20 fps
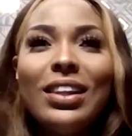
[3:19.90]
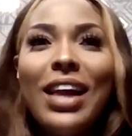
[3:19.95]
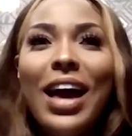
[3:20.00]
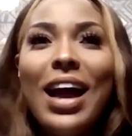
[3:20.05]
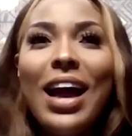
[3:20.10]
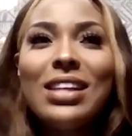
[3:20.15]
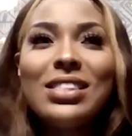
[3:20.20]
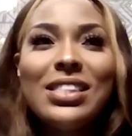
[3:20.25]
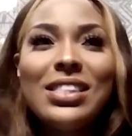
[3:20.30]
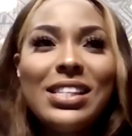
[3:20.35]
Uh,
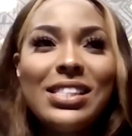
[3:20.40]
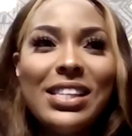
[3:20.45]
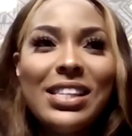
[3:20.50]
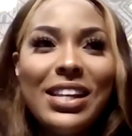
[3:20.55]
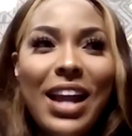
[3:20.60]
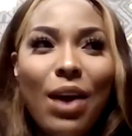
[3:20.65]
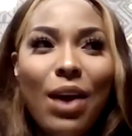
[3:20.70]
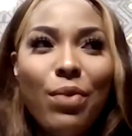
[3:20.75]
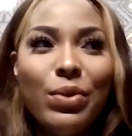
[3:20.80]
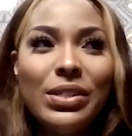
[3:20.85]
last
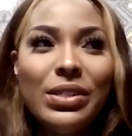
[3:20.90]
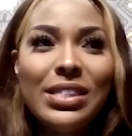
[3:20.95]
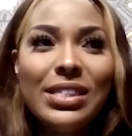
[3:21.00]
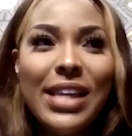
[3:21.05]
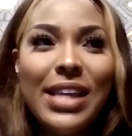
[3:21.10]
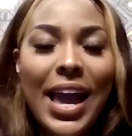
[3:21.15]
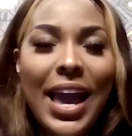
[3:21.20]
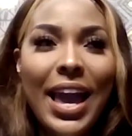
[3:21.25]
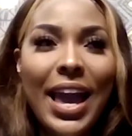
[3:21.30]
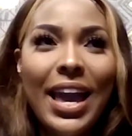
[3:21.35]
season, I
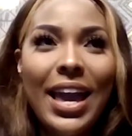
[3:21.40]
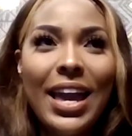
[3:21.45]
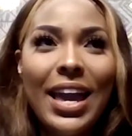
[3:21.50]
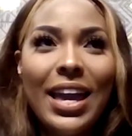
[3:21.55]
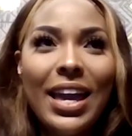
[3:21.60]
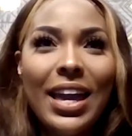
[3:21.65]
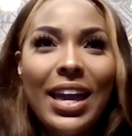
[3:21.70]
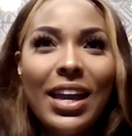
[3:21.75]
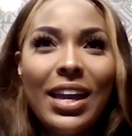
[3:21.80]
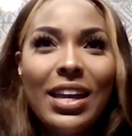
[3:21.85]
would
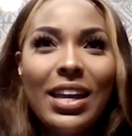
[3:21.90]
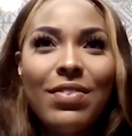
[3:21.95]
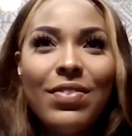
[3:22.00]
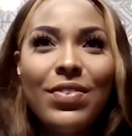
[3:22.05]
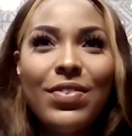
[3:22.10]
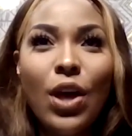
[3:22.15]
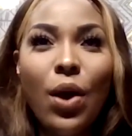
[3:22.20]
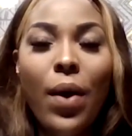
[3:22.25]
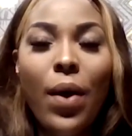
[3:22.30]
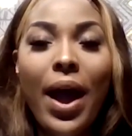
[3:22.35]
say,
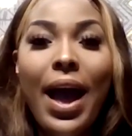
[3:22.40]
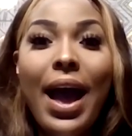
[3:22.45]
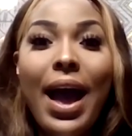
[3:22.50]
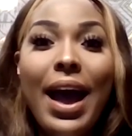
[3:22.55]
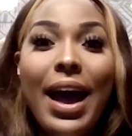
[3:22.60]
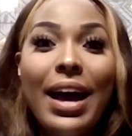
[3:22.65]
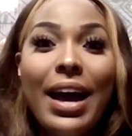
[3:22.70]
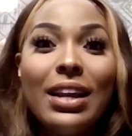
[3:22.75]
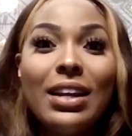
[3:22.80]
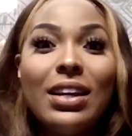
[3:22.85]
even though I
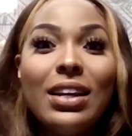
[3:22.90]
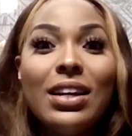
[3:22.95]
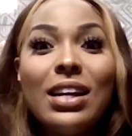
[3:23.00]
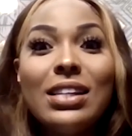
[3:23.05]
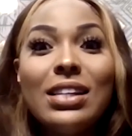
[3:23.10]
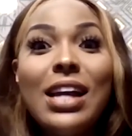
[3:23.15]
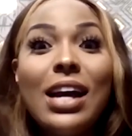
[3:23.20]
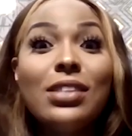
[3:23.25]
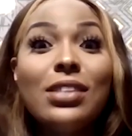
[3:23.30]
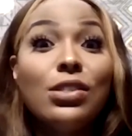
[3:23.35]
had
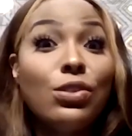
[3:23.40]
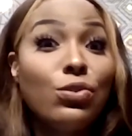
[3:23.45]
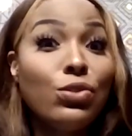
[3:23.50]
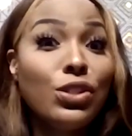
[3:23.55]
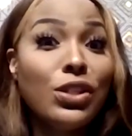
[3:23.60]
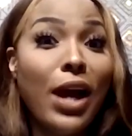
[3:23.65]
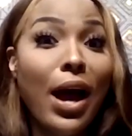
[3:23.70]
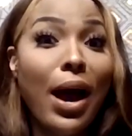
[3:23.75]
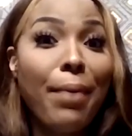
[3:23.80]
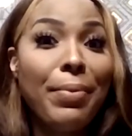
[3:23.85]
a
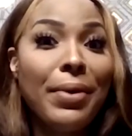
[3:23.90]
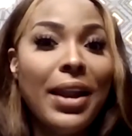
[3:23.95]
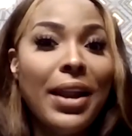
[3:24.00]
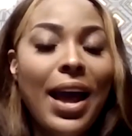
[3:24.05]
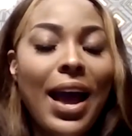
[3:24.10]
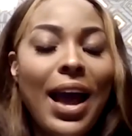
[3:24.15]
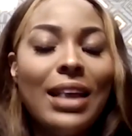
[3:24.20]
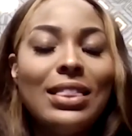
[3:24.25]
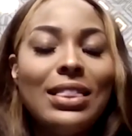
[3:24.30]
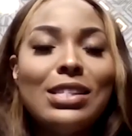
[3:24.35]
tattoo shop
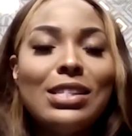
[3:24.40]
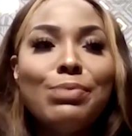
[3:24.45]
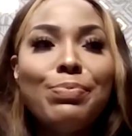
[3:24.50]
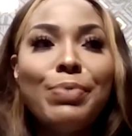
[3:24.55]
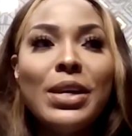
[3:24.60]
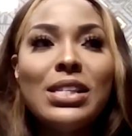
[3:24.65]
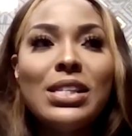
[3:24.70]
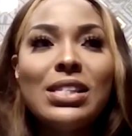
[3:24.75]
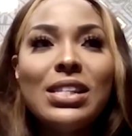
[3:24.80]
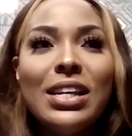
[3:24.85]
and I had
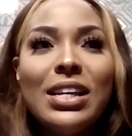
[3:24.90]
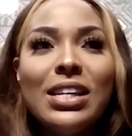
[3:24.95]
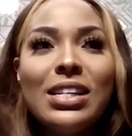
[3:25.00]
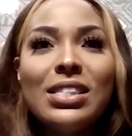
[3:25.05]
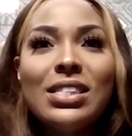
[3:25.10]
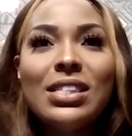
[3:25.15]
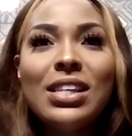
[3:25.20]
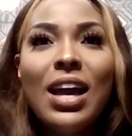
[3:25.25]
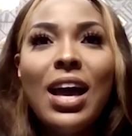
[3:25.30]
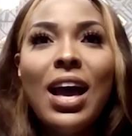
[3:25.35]
this
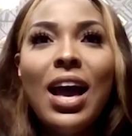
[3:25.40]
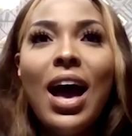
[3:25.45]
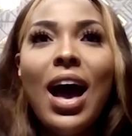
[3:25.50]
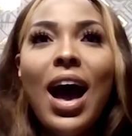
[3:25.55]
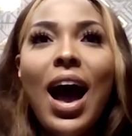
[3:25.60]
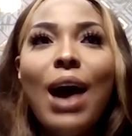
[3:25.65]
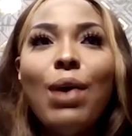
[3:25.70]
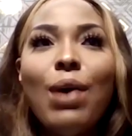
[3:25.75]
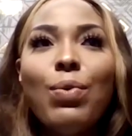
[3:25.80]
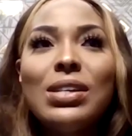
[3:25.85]
business,
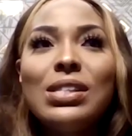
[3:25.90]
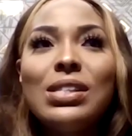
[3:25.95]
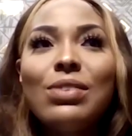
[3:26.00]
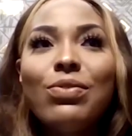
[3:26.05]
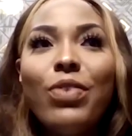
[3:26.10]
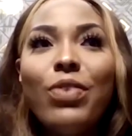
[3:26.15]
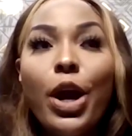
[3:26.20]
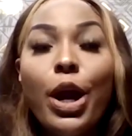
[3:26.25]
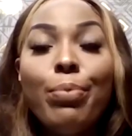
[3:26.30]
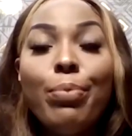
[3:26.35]
I
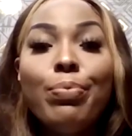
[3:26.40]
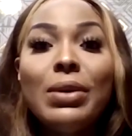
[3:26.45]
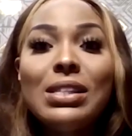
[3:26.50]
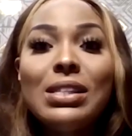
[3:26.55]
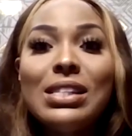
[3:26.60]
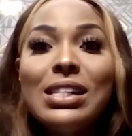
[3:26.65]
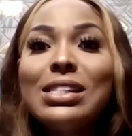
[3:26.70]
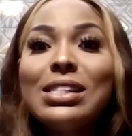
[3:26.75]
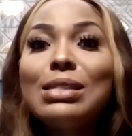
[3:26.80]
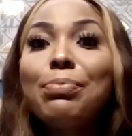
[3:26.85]
wasn't very
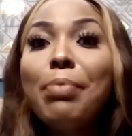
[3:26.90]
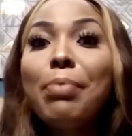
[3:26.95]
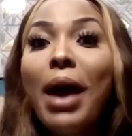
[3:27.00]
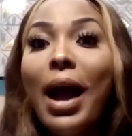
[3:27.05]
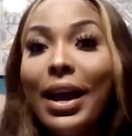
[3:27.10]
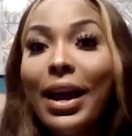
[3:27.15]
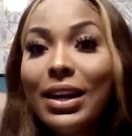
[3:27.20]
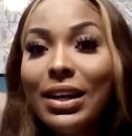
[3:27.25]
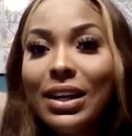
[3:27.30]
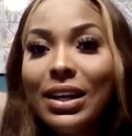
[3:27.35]
business
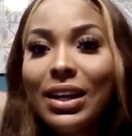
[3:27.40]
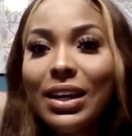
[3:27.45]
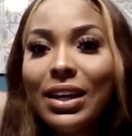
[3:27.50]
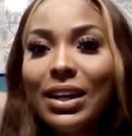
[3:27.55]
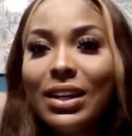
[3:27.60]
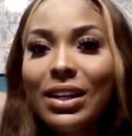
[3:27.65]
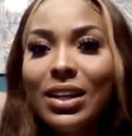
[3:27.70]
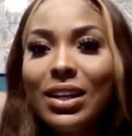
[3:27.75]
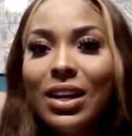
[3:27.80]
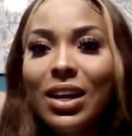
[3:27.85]

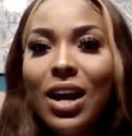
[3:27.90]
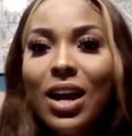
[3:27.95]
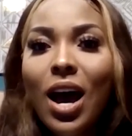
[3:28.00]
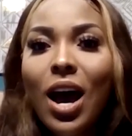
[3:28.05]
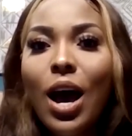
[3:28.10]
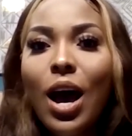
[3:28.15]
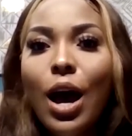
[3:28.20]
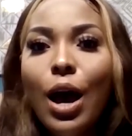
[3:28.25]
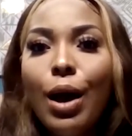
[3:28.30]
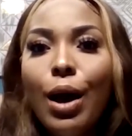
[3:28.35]
minded.
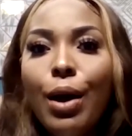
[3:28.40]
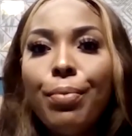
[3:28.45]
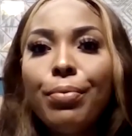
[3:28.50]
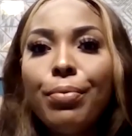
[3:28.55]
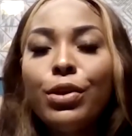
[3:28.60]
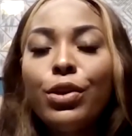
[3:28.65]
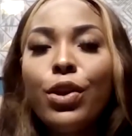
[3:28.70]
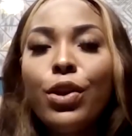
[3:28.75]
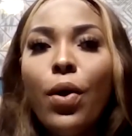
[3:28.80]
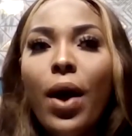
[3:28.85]

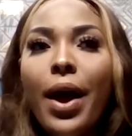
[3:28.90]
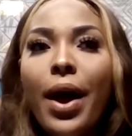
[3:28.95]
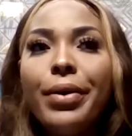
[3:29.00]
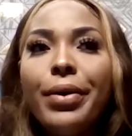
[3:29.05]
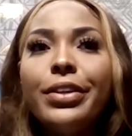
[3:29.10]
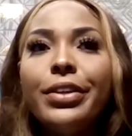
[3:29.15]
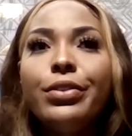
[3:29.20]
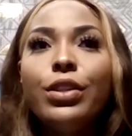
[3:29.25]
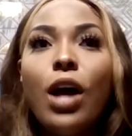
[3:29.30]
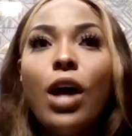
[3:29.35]
Um, you know,
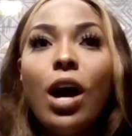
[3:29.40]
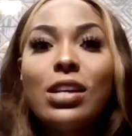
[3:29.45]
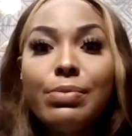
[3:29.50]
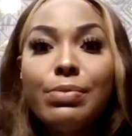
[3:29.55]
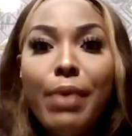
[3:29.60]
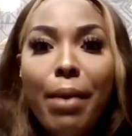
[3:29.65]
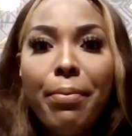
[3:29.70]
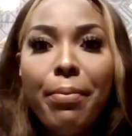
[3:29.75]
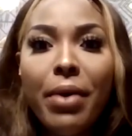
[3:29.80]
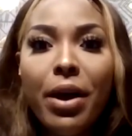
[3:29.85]
I
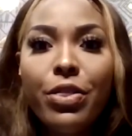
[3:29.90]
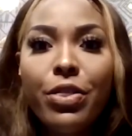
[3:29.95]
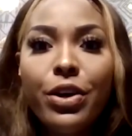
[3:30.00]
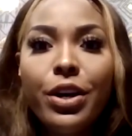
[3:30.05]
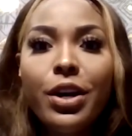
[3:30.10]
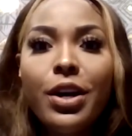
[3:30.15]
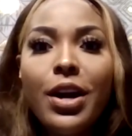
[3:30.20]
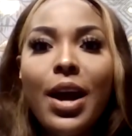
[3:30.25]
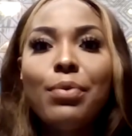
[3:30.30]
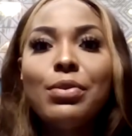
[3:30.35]
lost my
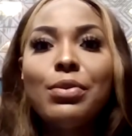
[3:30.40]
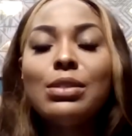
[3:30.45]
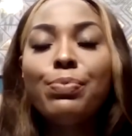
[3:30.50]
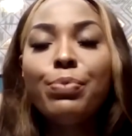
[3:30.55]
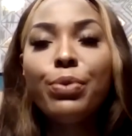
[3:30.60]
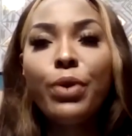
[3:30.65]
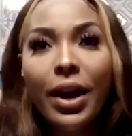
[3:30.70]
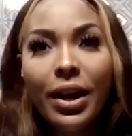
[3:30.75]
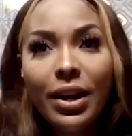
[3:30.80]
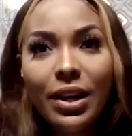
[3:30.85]
mother, I
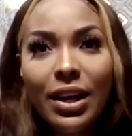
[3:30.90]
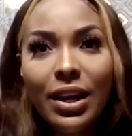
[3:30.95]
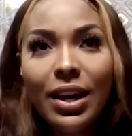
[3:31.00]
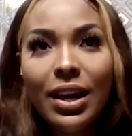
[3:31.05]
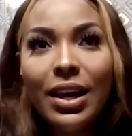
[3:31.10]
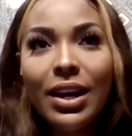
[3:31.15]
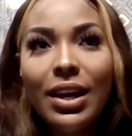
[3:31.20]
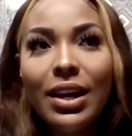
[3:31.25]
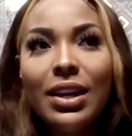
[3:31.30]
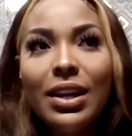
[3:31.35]
was
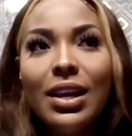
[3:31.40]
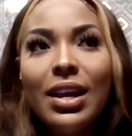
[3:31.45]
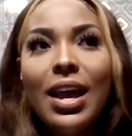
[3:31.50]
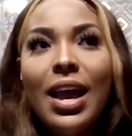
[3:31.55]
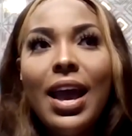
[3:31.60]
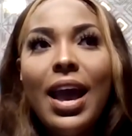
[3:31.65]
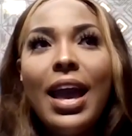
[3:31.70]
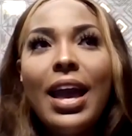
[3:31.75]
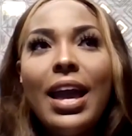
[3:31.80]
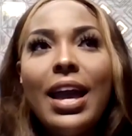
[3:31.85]
pregnant,
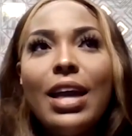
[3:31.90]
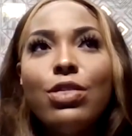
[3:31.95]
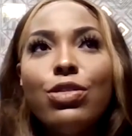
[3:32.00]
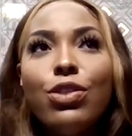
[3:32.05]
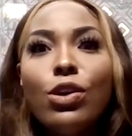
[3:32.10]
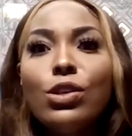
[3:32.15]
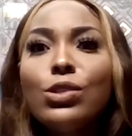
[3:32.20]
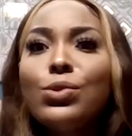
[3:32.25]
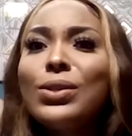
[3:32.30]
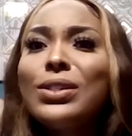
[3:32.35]

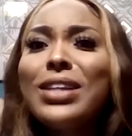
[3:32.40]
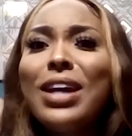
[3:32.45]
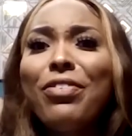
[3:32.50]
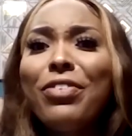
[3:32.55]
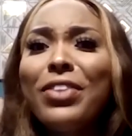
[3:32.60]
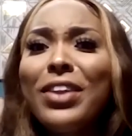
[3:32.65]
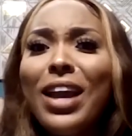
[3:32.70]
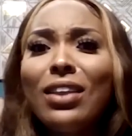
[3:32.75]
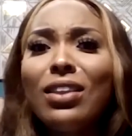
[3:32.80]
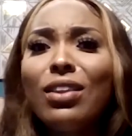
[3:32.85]
and those were
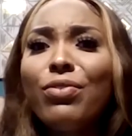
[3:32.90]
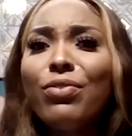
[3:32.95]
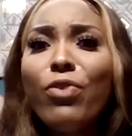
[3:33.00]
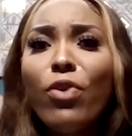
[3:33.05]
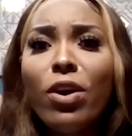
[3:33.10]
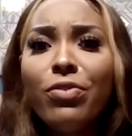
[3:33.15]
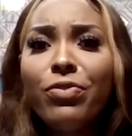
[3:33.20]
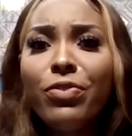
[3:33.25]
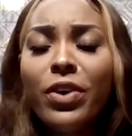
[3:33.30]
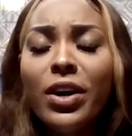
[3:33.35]
definitely at the
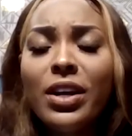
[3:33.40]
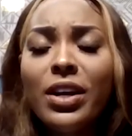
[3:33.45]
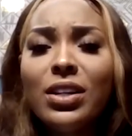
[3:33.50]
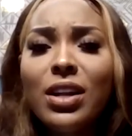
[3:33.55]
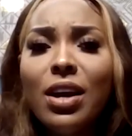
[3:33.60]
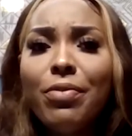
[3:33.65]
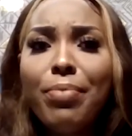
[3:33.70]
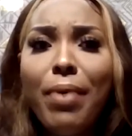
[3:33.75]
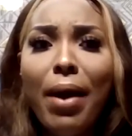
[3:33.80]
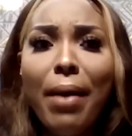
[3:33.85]

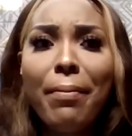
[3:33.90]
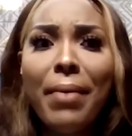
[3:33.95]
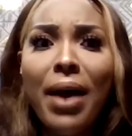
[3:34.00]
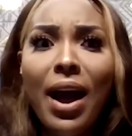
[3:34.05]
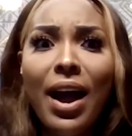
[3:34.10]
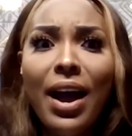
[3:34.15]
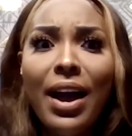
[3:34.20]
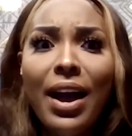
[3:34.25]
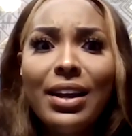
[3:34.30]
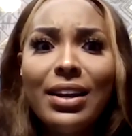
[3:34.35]
forefront of my
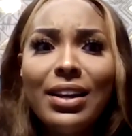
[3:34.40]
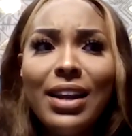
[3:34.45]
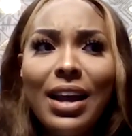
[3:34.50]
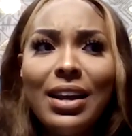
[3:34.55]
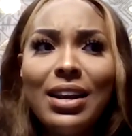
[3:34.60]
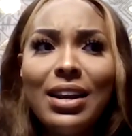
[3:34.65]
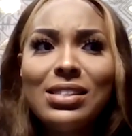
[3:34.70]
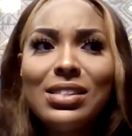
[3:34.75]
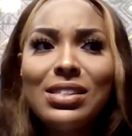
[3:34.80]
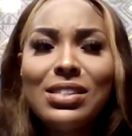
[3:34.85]

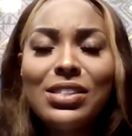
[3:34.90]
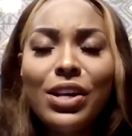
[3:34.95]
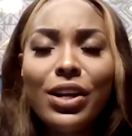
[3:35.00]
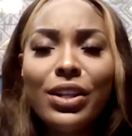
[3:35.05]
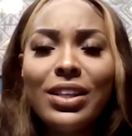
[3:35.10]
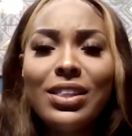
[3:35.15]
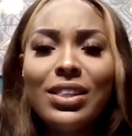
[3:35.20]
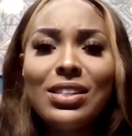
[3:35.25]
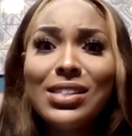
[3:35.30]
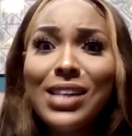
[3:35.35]
mind, not
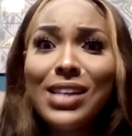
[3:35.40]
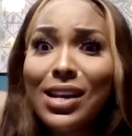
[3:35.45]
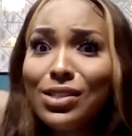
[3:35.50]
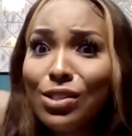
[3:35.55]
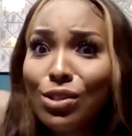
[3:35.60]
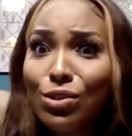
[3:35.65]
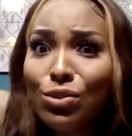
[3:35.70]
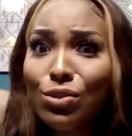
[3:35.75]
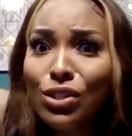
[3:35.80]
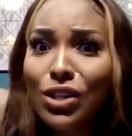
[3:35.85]
necessarily the
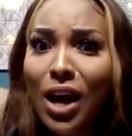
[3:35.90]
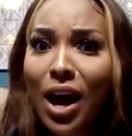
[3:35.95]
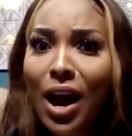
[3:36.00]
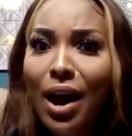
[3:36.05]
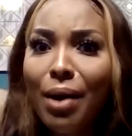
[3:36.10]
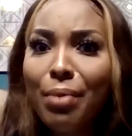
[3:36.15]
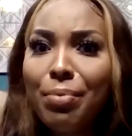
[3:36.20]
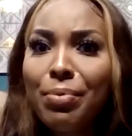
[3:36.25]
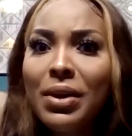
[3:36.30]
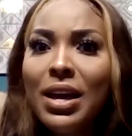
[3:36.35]
tattoo
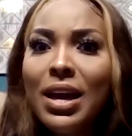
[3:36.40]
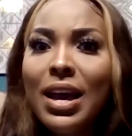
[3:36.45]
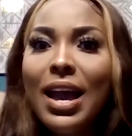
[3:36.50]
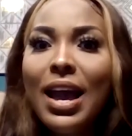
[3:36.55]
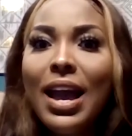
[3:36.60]
shop.